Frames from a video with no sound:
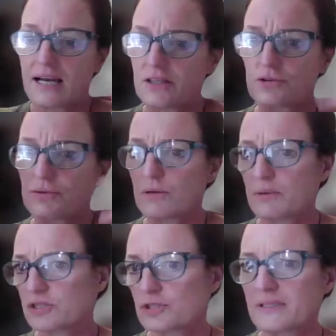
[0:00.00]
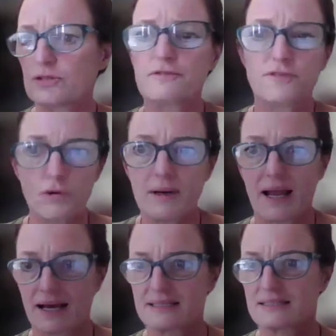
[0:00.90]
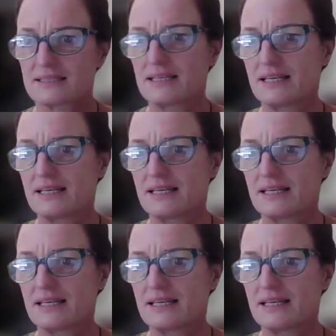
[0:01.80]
I don't really want it to be too formalized.